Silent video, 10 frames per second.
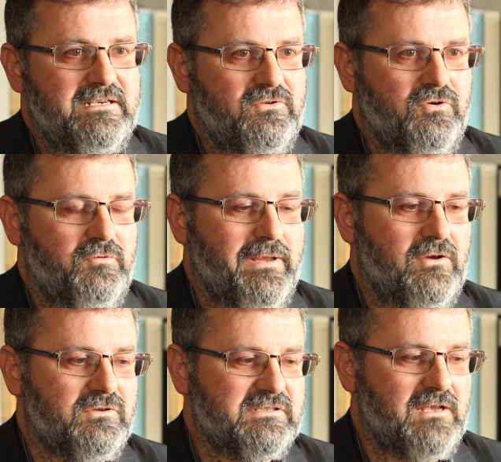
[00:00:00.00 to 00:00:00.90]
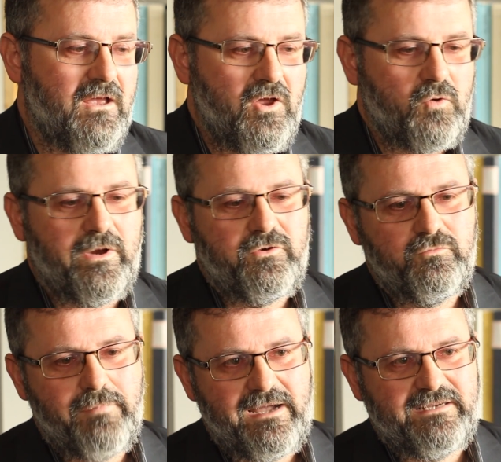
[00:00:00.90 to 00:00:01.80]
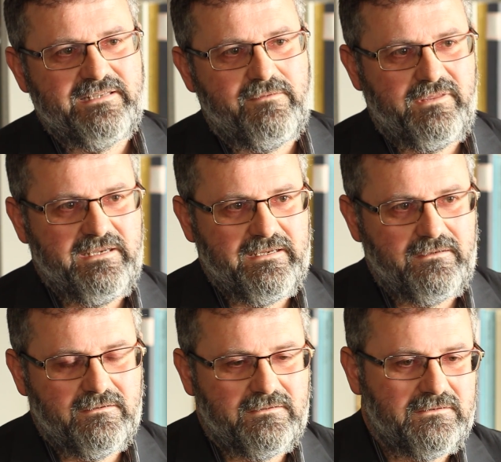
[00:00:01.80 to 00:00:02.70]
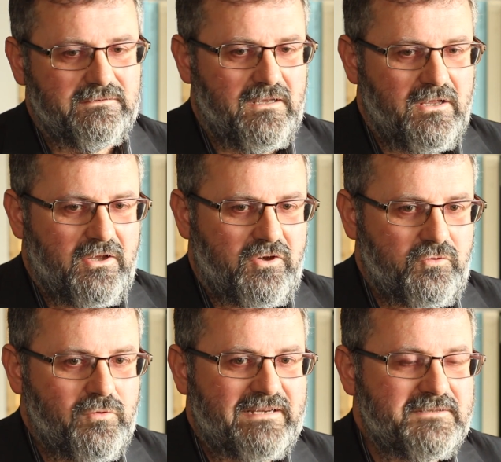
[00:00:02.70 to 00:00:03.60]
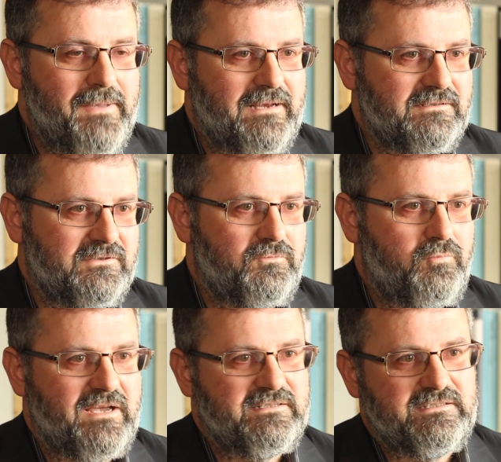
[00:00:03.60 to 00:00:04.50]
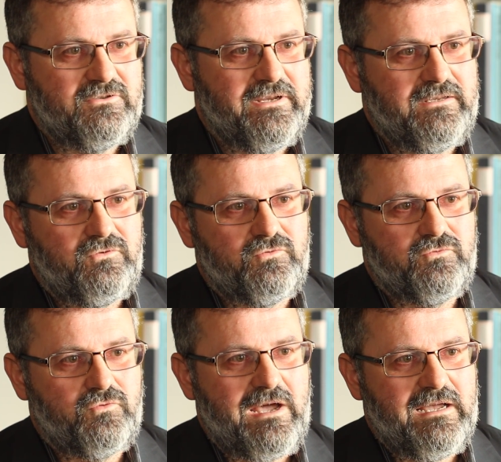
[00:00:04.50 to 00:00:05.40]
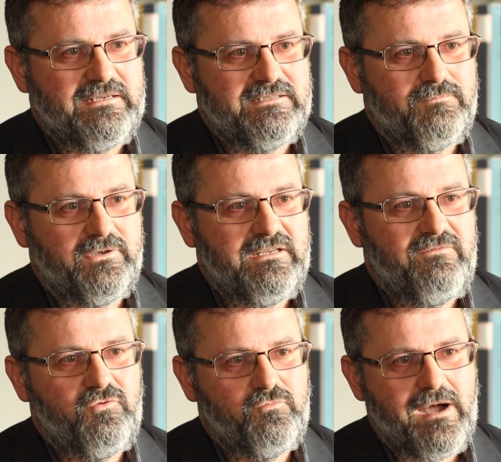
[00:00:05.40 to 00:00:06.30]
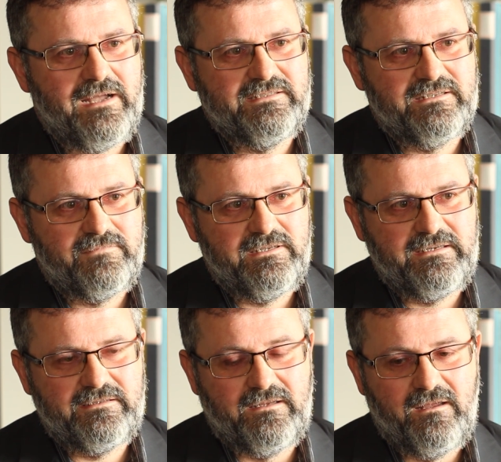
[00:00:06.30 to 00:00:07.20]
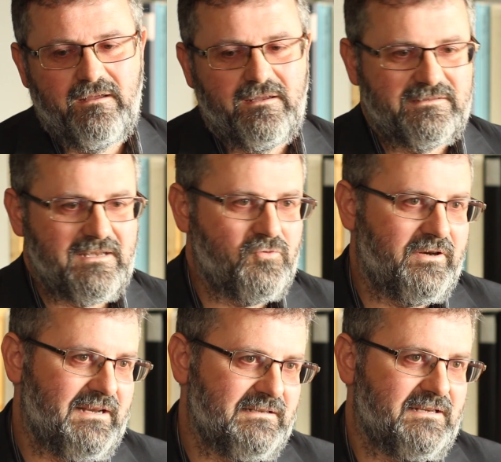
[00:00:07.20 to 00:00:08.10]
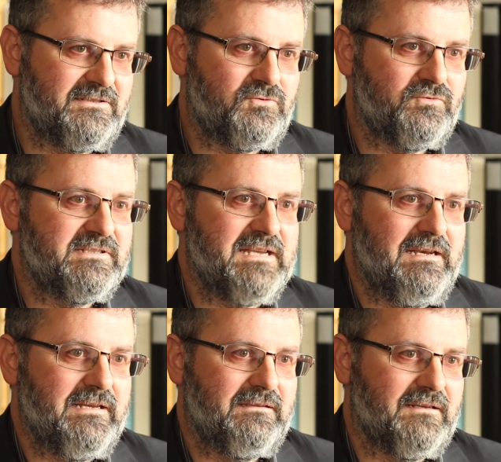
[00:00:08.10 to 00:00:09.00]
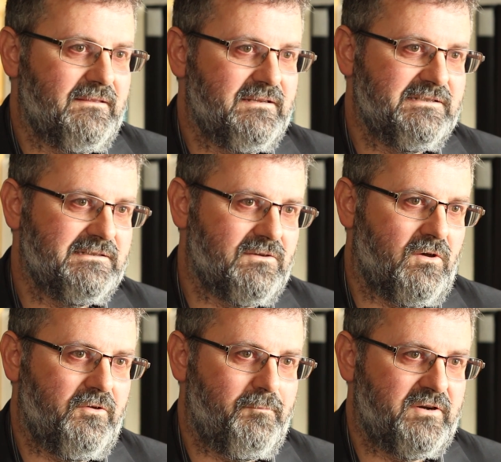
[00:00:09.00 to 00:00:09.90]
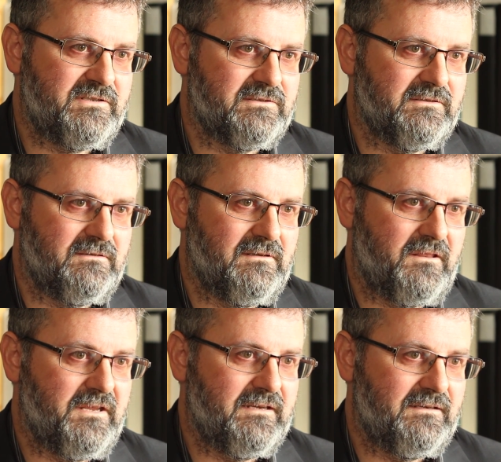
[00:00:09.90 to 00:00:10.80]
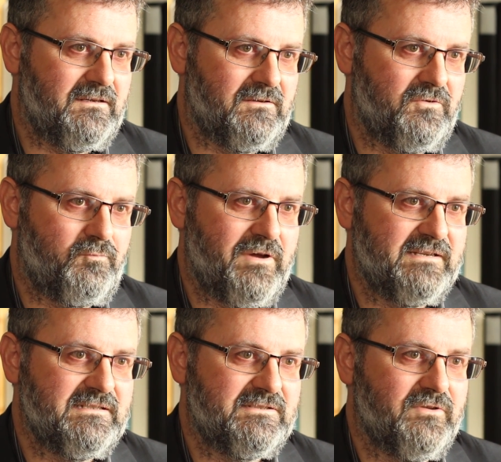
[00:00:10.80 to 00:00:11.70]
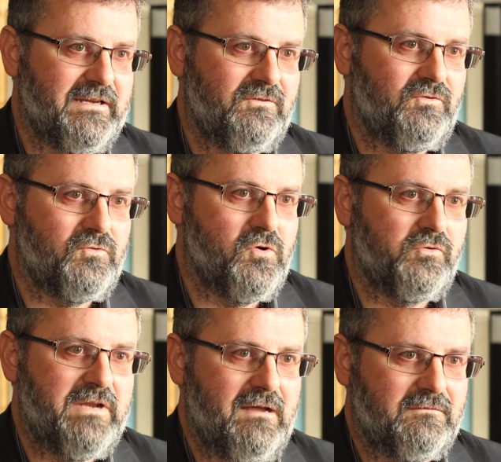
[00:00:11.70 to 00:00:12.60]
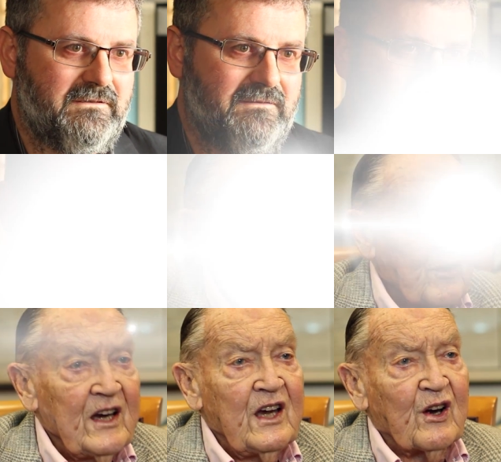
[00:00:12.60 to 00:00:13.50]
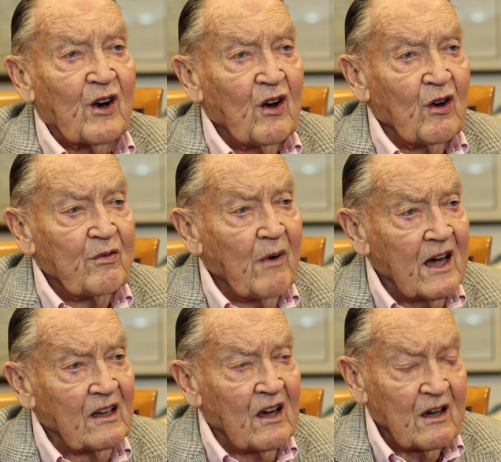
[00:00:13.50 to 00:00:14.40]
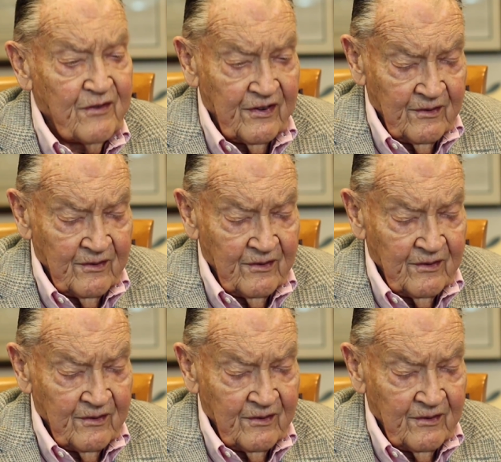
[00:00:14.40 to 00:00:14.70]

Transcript: zero, because when you buy something, you expect that the price is going to rise. But if you buy something, someone else has to sell it, and this other person thinks the price is going to go down. The great hero of my life